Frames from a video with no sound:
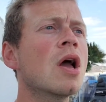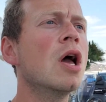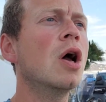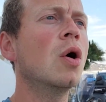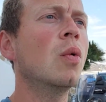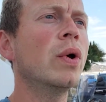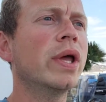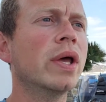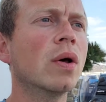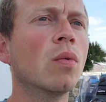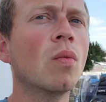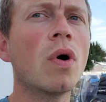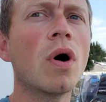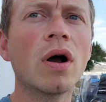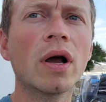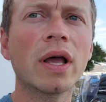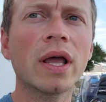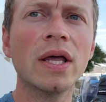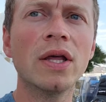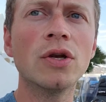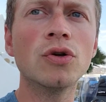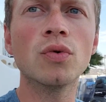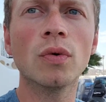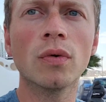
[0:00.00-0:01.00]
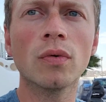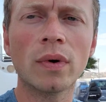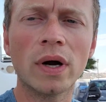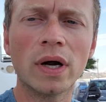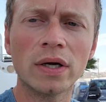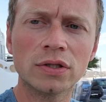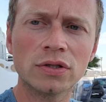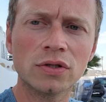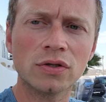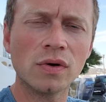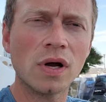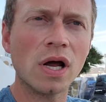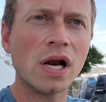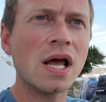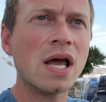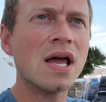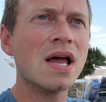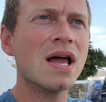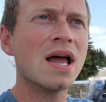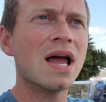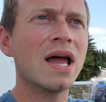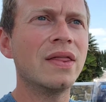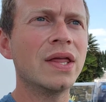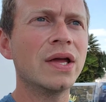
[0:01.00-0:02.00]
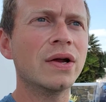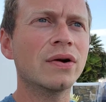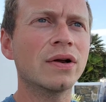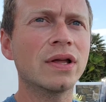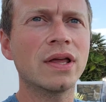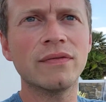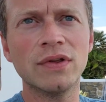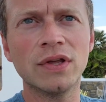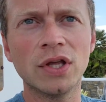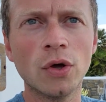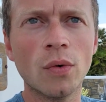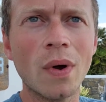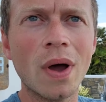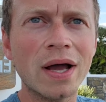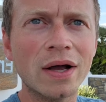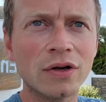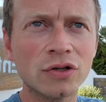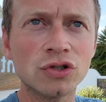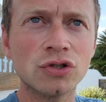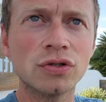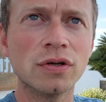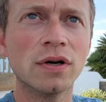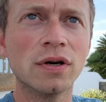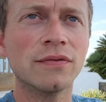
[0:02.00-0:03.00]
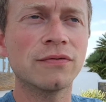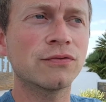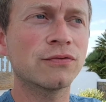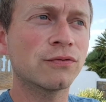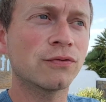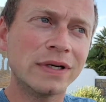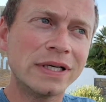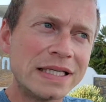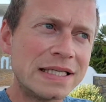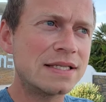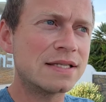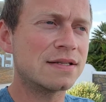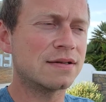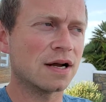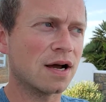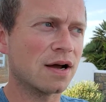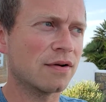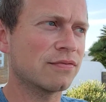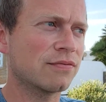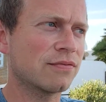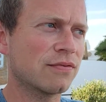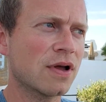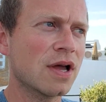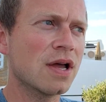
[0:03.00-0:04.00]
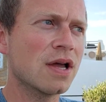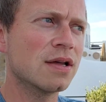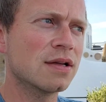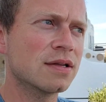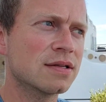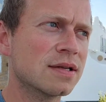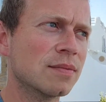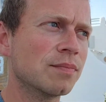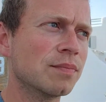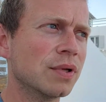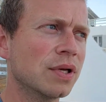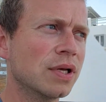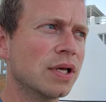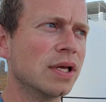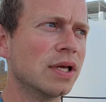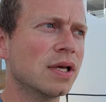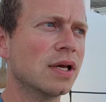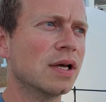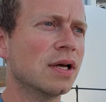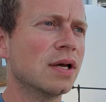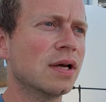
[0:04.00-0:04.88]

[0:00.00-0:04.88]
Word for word: We can walk into a restaurant and they are giving you extra free stuff simply